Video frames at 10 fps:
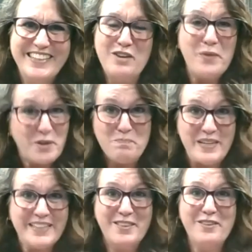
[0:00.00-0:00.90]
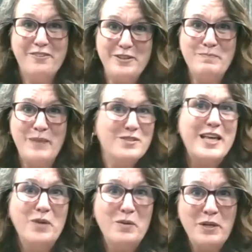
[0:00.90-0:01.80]
If we could be like the field mouse,
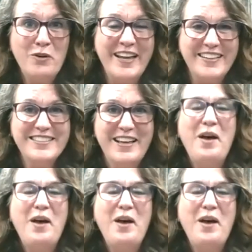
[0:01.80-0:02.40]
that would be great.